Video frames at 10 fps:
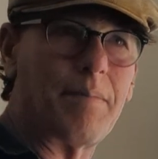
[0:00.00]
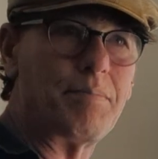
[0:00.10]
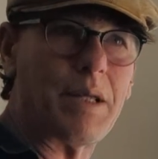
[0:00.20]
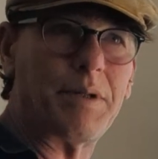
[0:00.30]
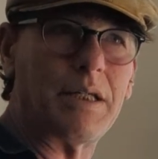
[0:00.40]

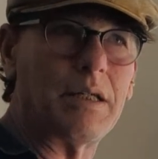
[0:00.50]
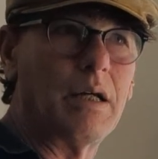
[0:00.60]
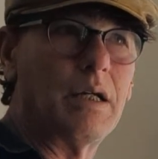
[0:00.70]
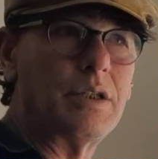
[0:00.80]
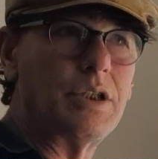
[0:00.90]
Maybe
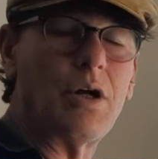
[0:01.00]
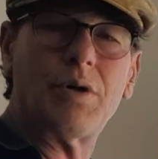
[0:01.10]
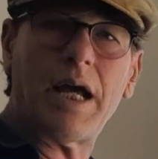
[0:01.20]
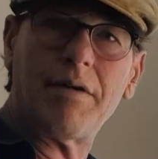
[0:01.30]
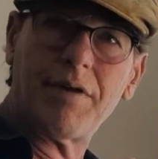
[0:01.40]
you don't
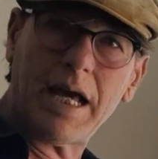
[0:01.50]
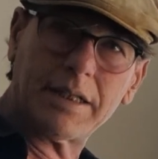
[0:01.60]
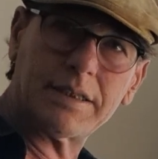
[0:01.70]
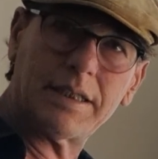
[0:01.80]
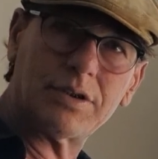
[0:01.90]
have
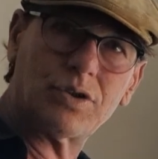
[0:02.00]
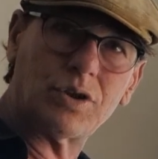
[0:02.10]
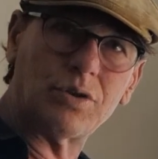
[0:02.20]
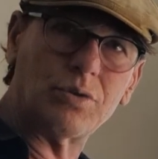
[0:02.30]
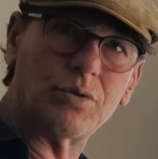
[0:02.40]
access
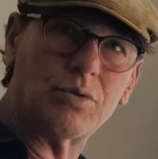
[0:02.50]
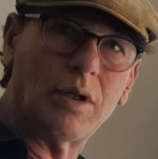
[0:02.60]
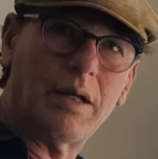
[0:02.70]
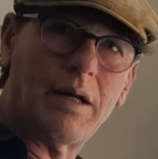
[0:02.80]
to